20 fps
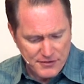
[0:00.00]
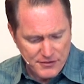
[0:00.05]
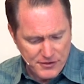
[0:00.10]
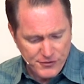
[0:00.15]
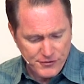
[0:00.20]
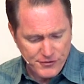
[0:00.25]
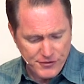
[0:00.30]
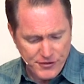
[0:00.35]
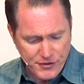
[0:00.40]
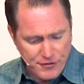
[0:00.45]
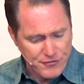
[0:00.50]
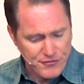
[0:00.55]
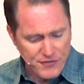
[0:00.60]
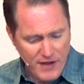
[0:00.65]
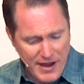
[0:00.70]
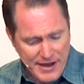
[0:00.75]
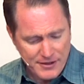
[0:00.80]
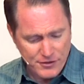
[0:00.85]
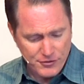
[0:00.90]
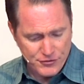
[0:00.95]
This is the
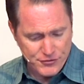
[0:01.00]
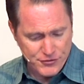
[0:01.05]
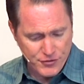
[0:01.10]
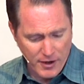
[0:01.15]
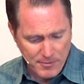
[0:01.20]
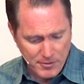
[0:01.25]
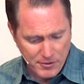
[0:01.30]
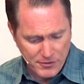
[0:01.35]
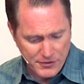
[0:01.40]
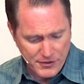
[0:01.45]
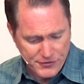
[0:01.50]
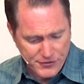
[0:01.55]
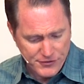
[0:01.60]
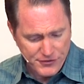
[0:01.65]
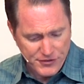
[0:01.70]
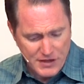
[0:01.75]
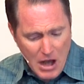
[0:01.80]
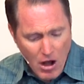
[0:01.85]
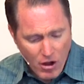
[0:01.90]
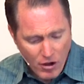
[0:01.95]
final trouble. This
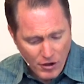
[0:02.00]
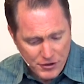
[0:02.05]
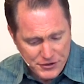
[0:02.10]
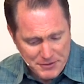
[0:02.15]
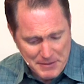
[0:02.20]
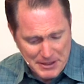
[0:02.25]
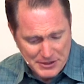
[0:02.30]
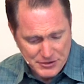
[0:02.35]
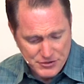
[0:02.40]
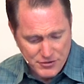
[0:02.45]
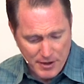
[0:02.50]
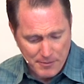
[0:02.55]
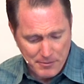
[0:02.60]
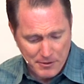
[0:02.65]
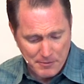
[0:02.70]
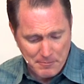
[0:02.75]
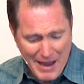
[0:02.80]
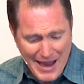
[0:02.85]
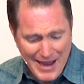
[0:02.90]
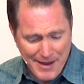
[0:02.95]
is the ultimate
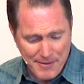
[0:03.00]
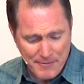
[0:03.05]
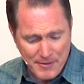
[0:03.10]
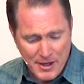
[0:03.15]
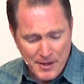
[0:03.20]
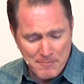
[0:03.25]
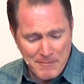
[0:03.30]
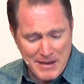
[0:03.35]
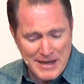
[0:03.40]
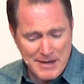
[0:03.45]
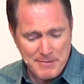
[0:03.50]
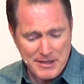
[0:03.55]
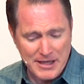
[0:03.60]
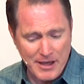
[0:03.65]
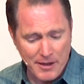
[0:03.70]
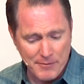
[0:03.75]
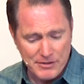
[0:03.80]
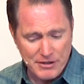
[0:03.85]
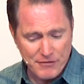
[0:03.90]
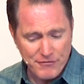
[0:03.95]
trouble. By it, many
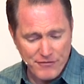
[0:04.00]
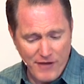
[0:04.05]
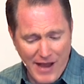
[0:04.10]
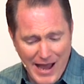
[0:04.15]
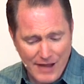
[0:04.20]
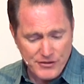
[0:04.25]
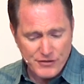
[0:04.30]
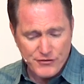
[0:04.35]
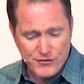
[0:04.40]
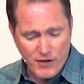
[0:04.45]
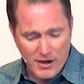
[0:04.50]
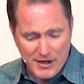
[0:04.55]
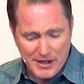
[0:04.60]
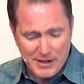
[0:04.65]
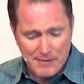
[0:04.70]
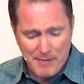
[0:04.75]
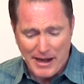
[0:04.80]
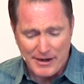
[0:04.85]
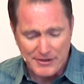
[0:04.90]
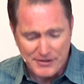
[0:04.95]
become defiled. He's
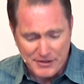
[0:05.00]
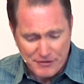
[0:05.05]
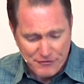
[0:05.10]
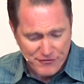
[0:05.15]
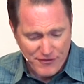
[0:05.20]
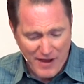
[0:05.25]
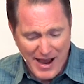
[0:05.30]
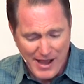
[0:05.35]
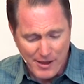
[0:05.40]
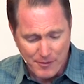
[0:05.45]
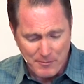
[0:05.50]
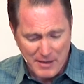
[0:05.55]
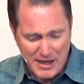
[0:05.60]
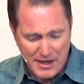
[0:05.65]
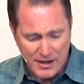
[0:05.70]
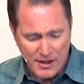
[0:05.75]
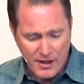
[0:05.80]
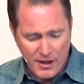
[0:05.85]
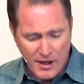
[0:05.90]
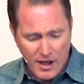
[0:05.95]
talking about a
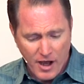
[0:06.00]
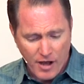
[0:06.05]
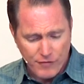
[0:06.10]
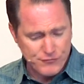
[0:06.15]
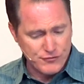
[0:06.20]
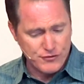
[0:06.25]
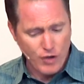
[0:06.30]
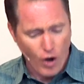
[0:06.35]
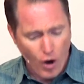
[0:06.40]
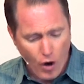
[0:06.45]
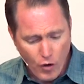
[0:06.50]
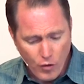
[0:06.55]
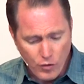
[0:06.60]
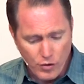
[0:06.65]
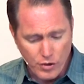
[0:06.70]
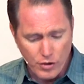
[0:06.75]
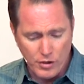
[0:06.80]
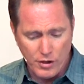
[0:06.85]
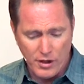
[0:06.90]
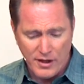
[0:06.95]
defilement of
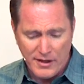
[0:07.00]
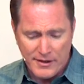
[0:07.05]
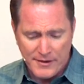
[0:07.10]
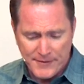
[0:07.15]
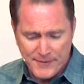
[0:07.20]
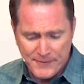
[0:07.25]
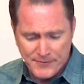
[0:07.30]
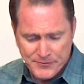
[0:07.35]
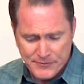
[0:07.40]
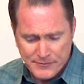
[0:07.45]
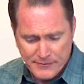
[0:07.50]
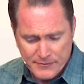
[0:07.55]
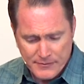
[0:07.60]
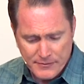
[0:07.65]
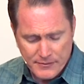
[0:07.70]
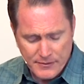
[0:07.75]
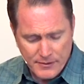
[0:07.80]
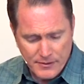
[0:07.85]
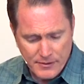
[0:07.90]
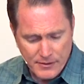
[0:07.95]
total
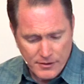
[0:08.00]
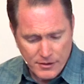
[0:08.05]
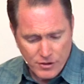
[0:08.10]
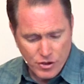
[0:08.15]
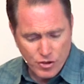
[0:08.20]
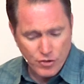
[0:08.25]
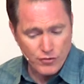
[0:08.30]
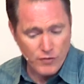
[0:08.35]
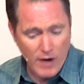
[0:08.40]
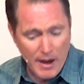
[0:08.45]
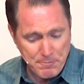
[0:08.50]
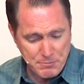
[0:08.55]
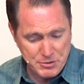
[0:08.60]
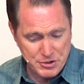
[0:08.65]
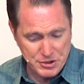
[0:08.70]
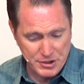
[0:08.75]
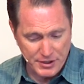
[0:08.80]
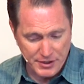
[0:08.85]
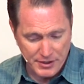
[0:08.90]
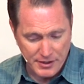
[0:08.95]

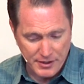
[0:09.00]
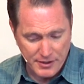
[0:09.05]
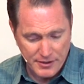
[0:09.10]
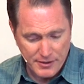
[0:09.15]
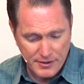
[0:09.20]
corruption.